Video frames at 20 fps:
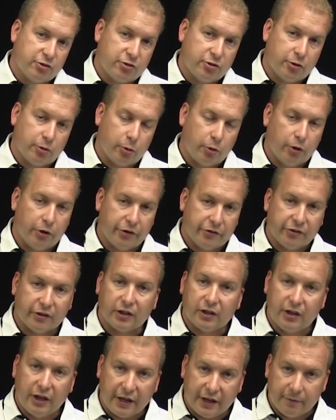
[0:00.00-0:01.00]
so the oil doesn't
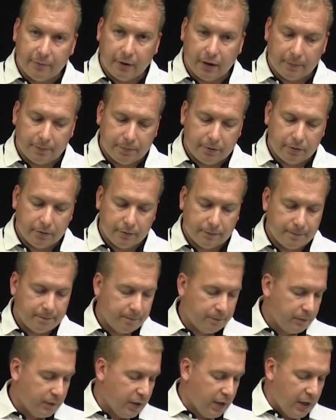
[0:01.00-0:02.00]
climb up.
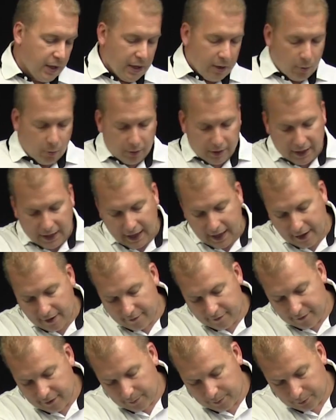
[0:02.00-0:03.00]
We
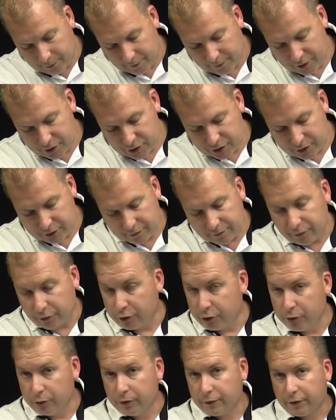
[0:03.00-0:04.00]
have a provision for
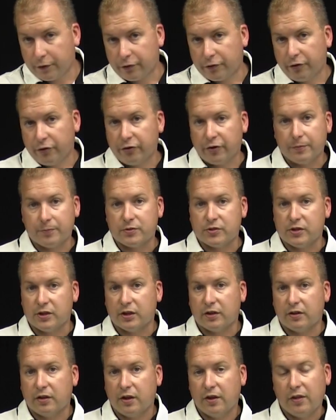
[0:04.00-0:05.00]
universal
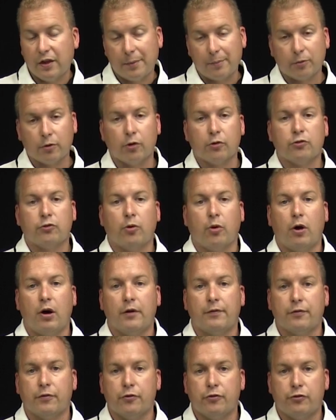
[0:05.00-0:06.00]
dipstick that Moroso
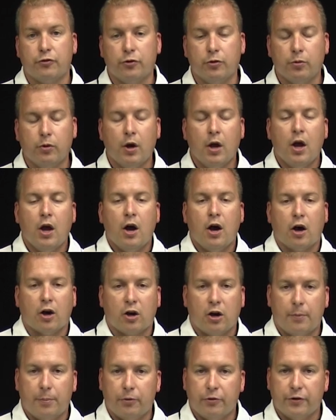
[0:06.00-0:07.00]
offers you a
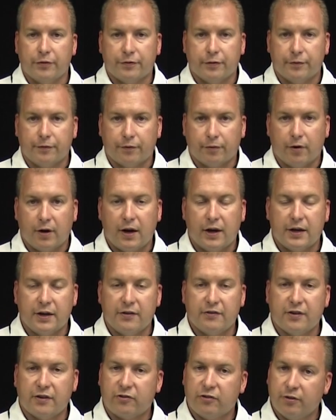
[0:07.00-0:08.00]
couple different
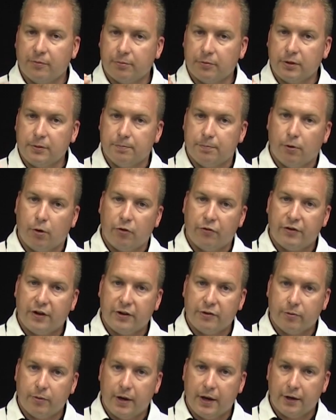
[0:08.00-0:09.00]
varieties that typically bolt
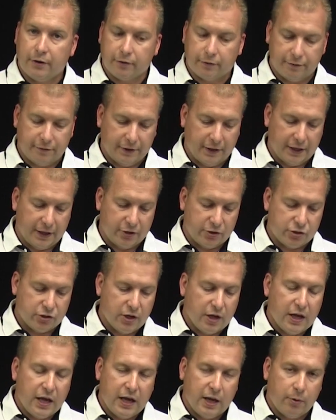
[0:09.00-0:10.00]
onto a header flange.
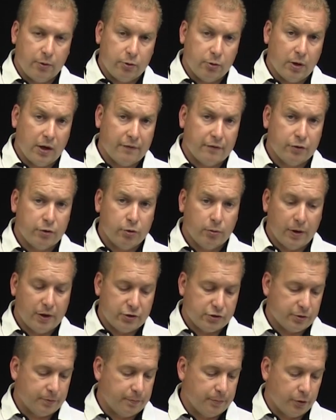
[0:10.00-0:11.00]
And when you have a new
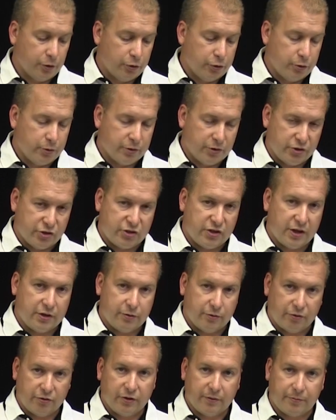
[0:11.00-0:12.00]
engine build, you can set
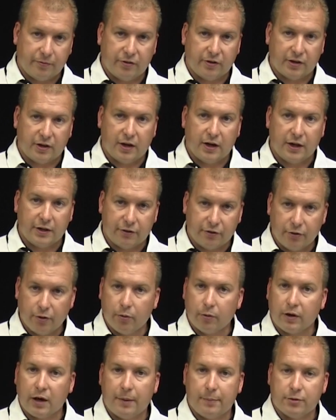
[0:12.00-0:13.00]
your dipstick height
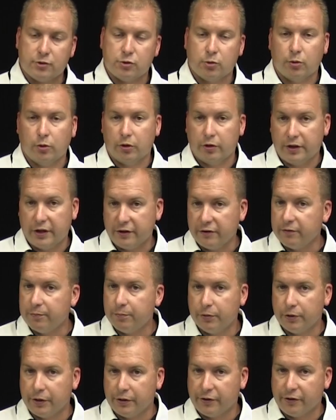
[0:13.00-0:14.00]
knowing how much oil that you've
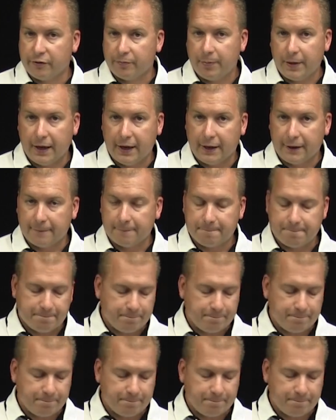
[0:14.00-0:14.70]
put in this pan.